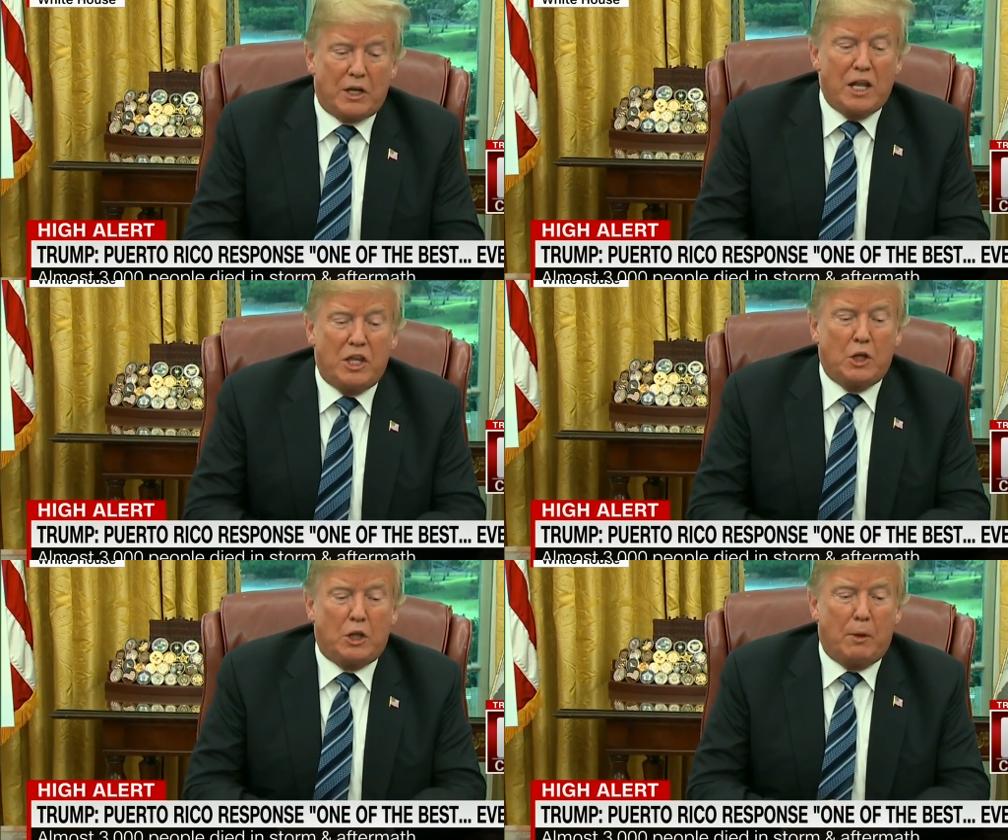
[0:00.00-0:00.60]
I
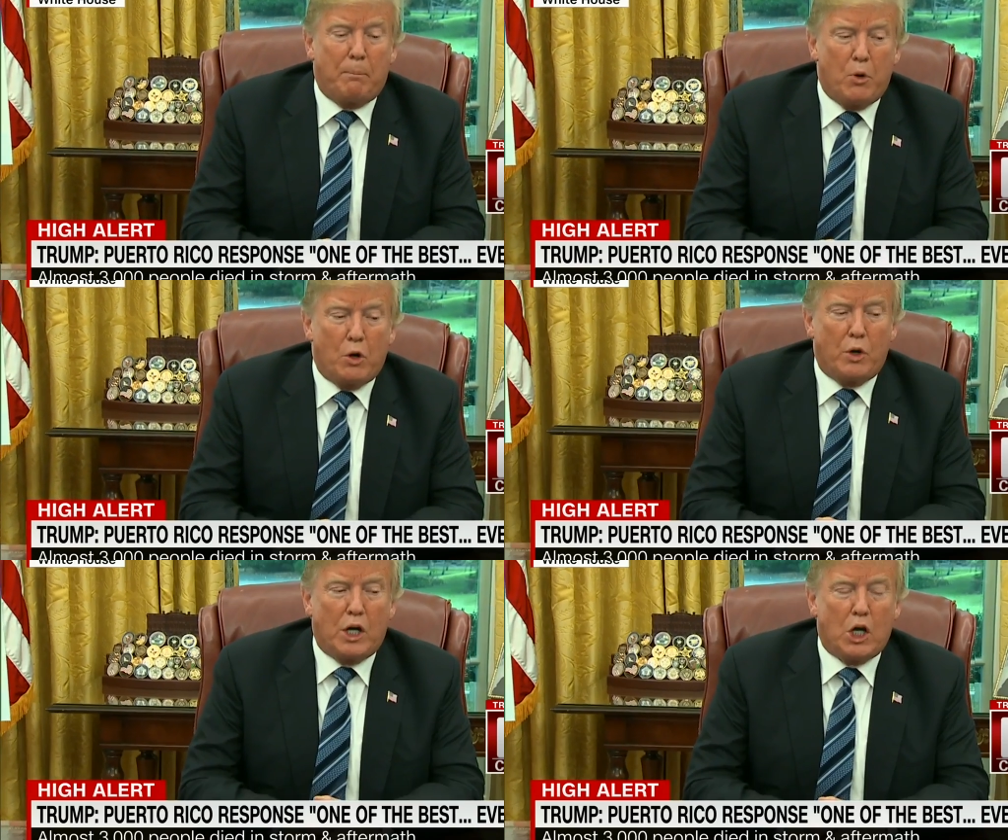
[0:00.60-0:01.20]
think that
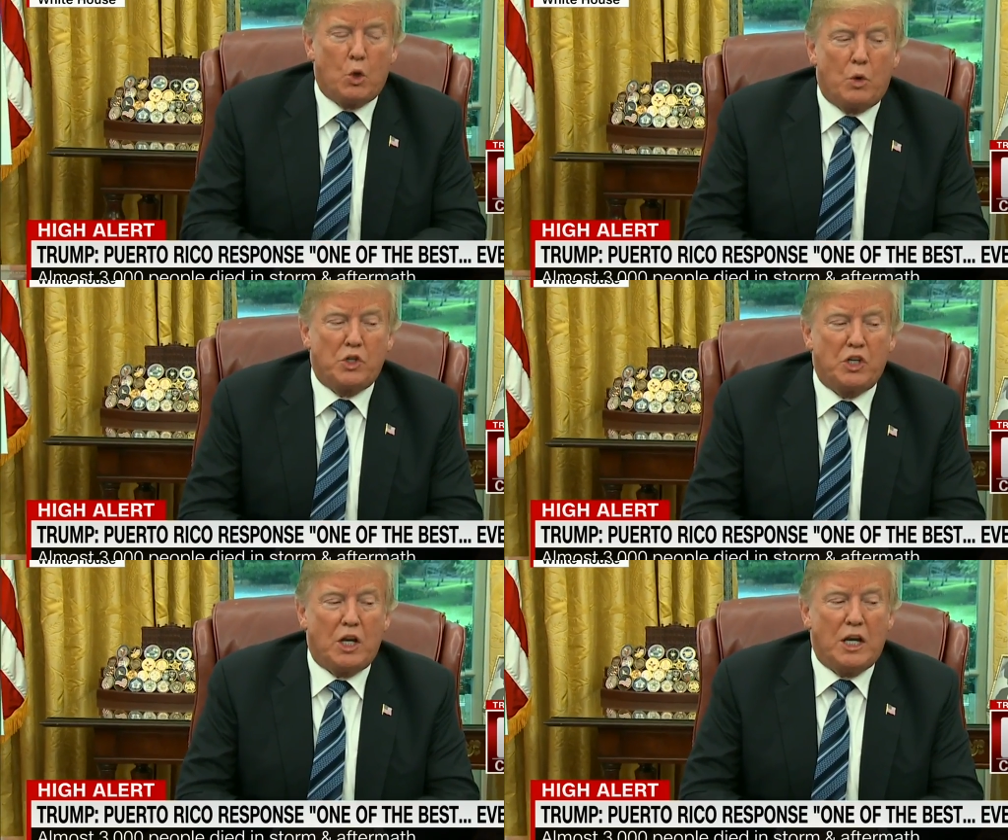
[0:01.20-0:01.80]
Puerto Rico
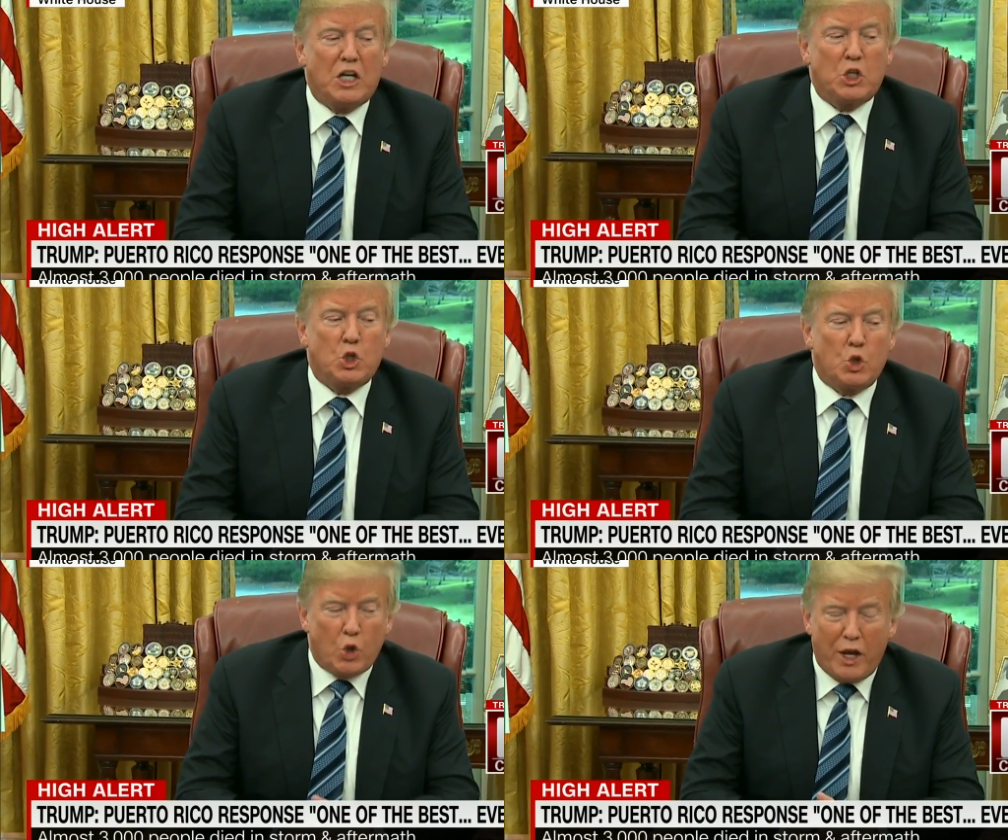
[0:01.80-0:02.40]
was an
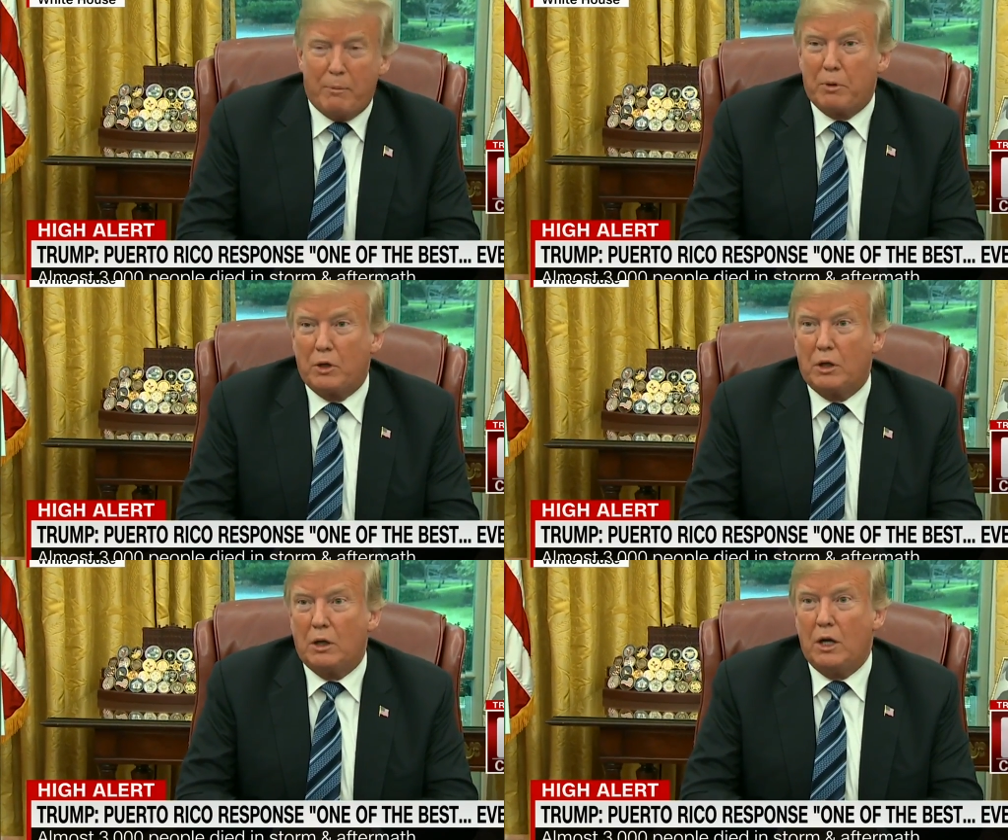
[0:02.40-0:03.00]

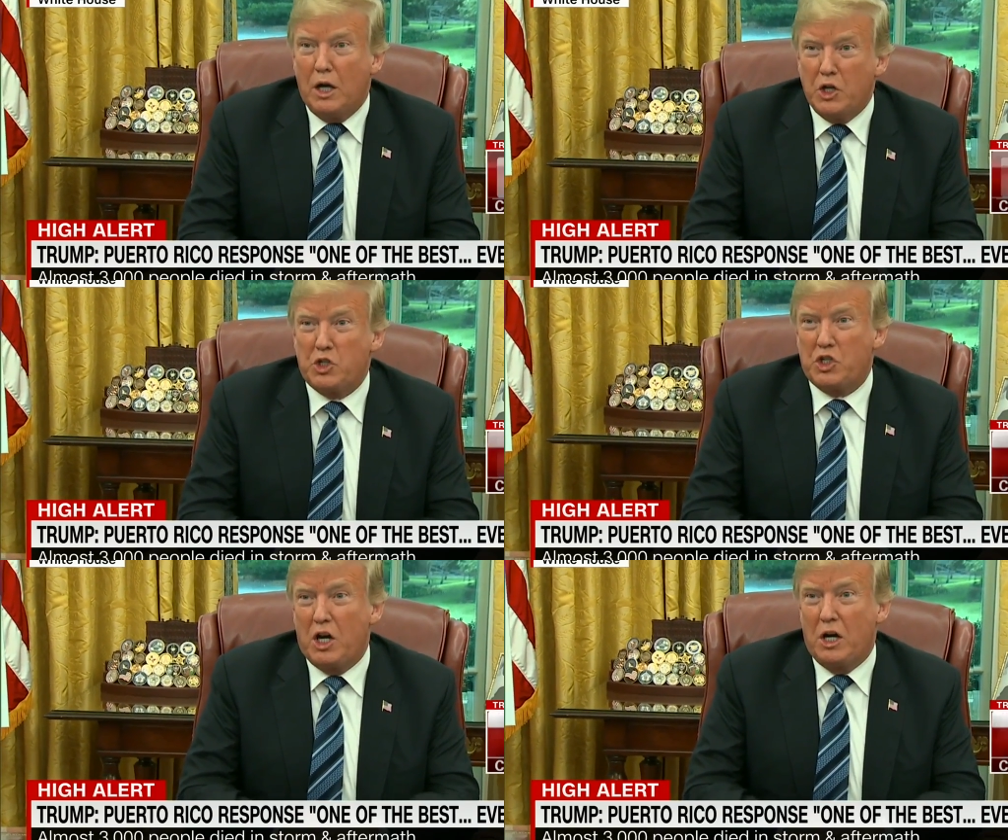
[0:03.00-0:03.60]
incredible
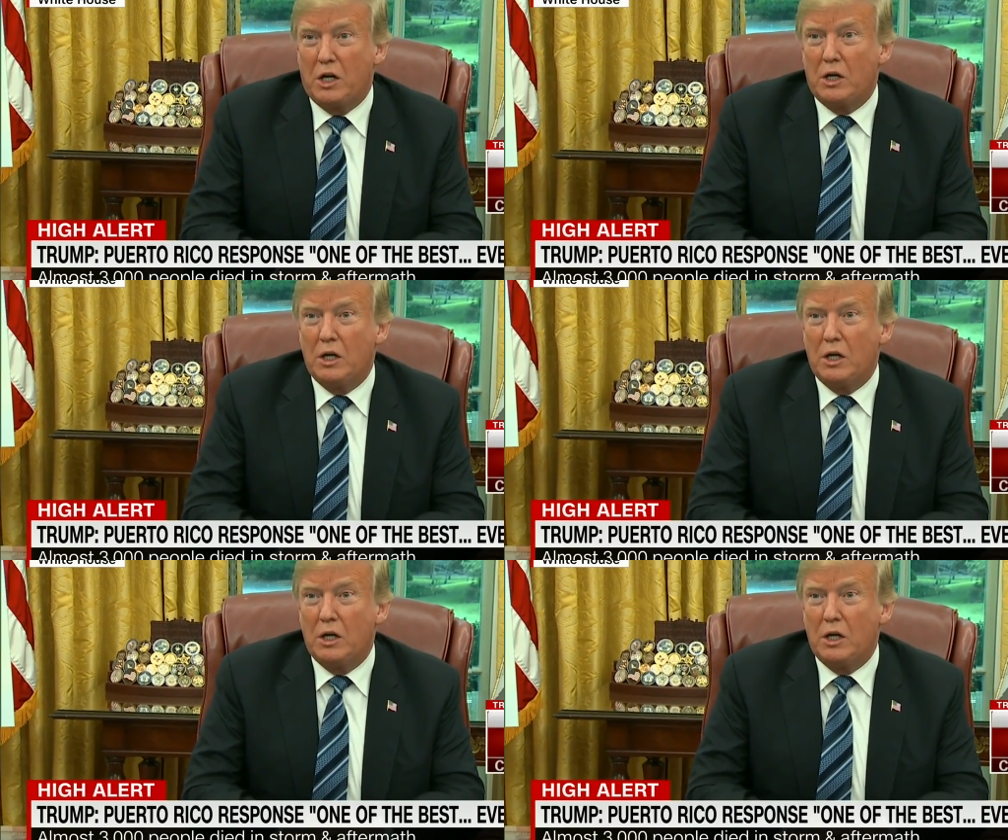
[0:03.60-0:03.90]
unsung